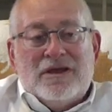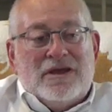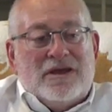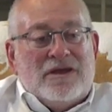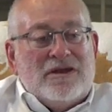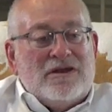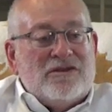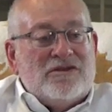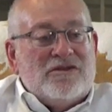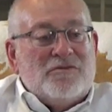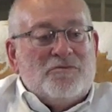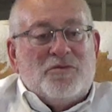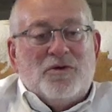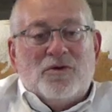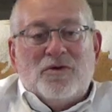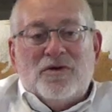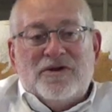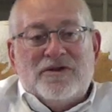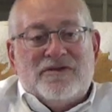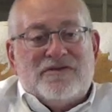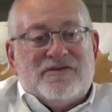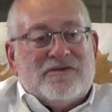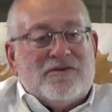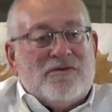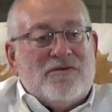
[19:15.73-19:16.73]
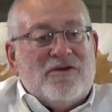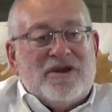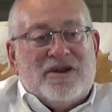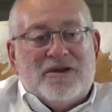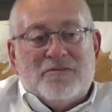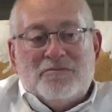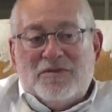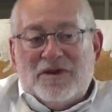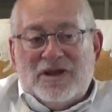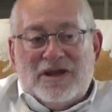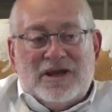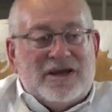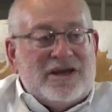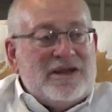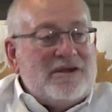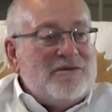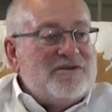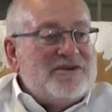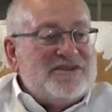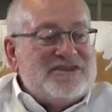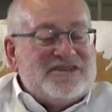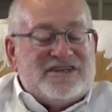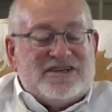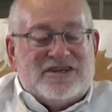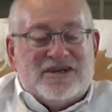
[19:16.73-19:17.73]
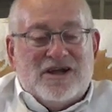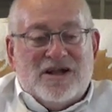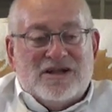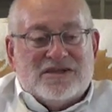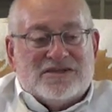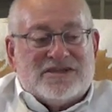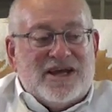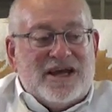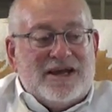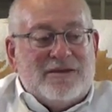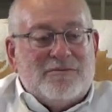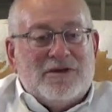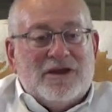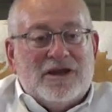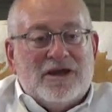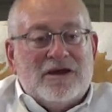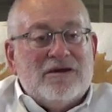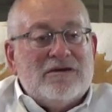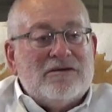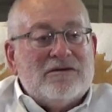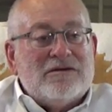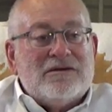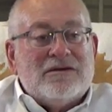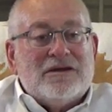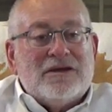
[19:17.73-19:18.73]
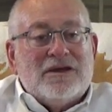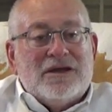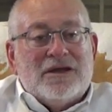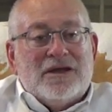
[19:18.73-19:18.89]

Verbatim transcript: You know, the port's credibility was at an all time low.